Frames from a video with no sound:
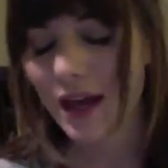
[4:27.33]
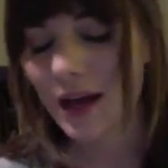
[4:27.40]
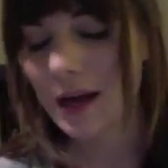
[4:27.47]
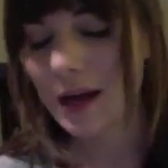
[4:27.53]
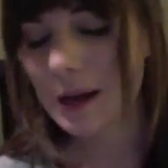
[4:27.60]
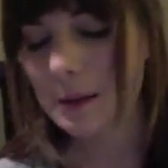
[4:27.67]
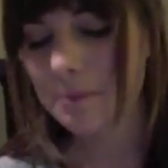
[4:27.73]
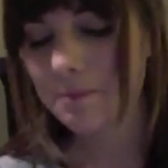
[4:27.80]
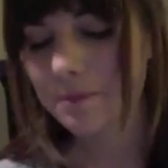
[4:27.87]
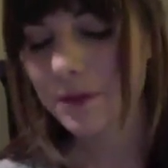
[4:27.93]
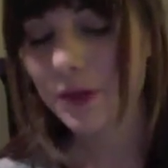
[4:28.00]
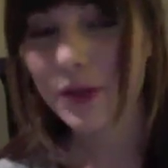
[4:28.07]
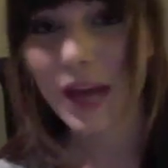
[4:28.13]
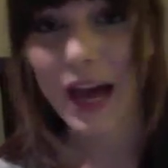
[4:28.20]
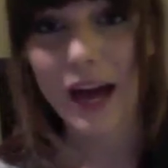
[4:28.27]

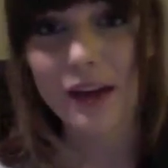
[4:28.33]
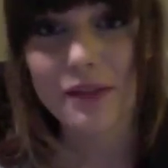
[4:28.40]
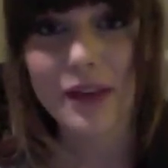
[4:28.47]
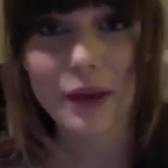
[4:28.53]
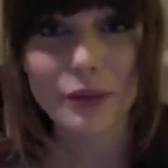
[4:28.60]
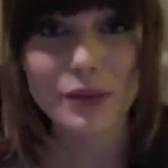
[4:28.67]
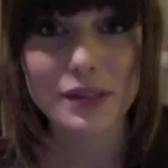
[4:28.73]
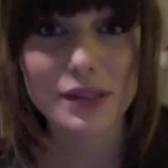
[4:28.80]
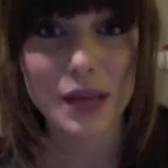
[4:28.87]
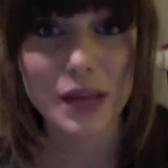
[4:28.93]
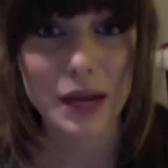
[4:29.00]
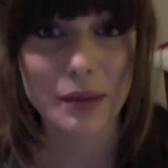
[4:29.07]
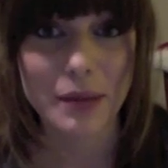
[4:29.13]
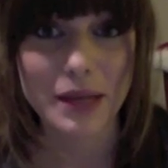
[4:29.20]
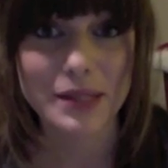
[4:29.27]
So yeah, that was
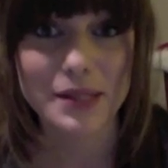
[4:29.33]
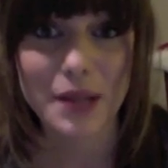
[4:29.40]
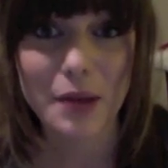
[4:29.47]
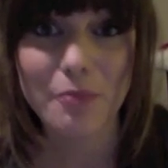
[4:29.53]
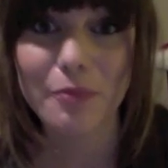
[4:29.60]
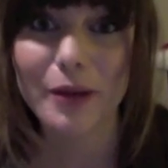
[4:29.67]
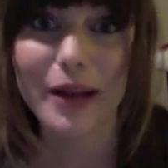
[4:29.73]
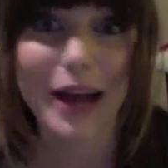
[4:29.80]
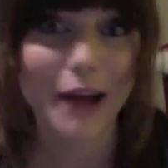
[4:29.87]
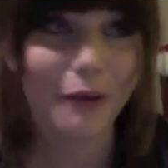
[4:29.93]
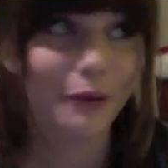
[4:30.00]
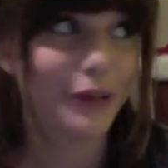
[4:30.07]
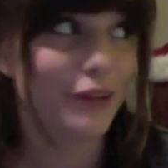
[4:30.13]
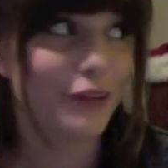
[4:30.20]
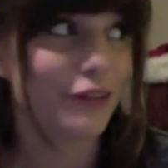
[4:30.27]
kind of messed up, but I
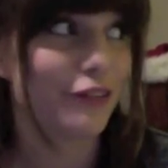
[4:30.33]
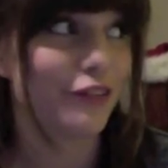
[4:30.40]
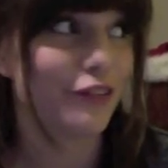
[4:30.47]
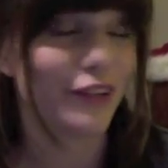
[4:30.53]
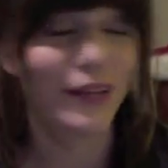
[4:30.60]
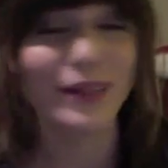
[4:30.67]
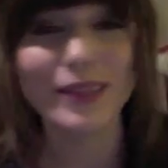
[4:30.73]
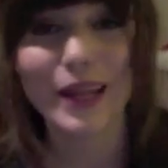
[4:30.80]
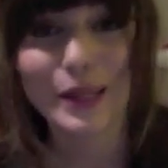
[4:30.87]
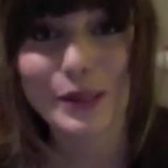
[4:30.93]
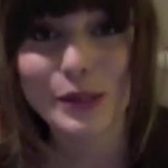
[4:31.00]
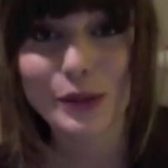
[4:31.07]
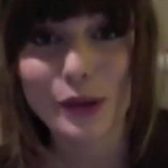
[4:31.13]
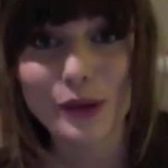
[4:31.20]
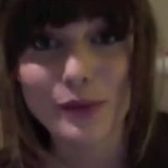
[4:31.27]
will never forget that
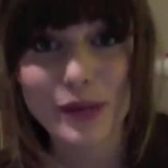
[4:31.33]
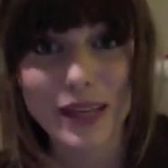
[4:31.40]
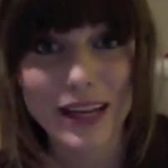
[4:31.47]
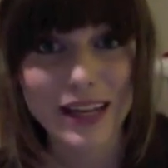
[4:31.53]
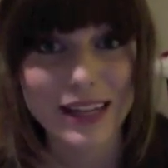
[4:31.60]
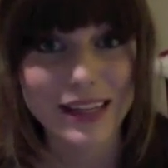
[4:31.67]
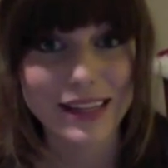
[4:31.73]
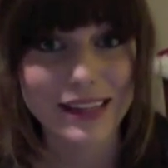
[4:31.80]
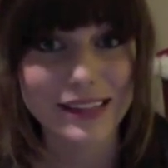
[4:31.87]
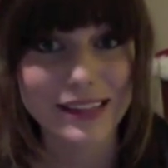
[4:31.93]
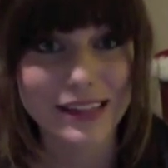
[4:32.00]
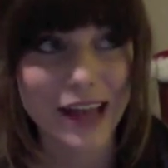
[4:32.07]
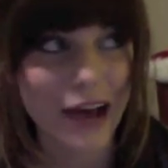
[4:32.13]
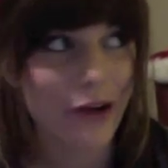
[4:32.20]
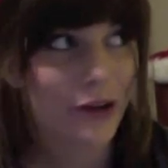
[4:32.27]
story, because
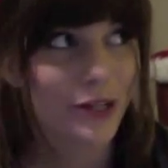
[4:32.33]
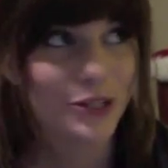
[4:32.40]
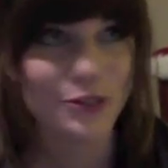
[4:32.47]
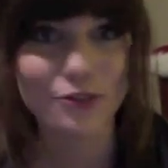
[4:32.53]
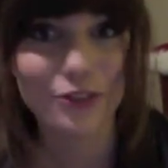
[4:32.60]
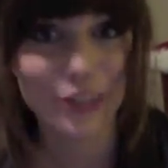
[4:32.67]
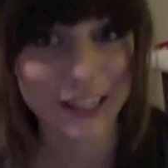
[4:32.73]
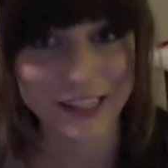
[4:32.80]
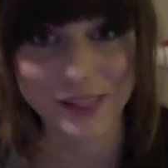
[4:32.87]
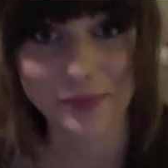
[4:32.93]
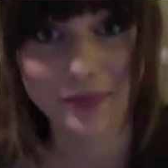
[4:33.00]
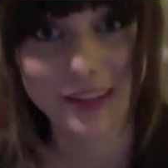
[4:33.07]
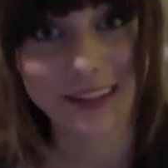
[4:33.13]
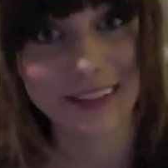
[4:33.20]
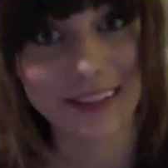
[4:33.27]
how could you forget
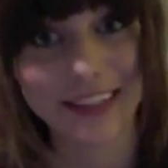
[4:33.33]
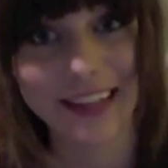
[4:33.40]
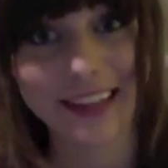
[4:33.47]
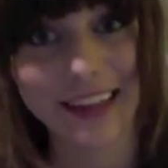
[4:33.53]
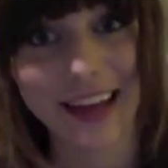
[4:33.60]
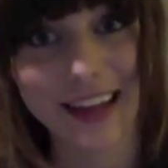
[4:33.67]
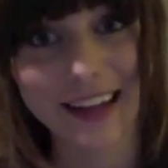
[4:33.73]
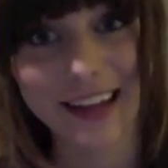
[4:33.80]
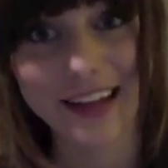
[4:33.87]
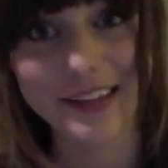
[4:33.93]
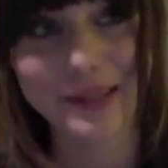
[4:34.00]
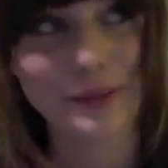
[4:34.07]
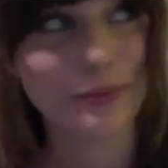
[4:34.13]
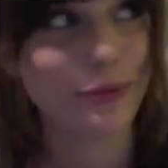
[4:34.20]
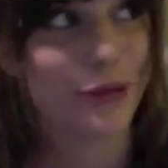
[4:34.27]
something like that? That
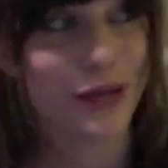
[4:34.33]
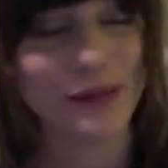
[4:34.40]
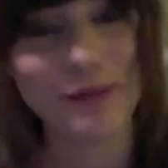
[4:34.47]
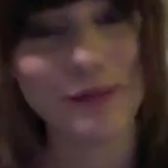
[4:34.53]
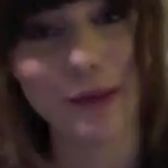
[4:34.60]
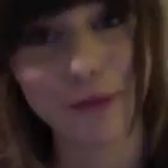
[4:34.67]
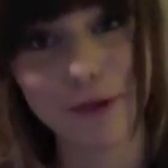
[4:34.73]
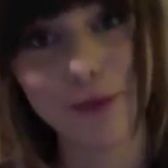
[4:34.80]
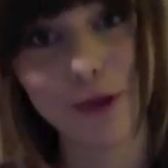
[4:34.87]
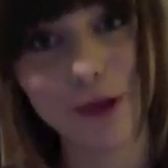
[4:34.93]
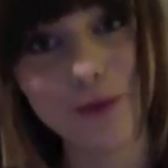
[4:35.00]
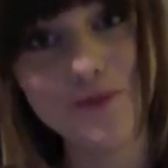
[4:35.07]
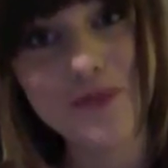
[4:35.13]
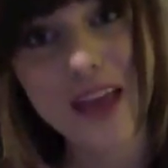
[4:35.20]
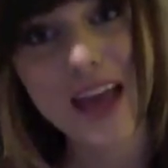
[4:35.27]
is pretty memorable.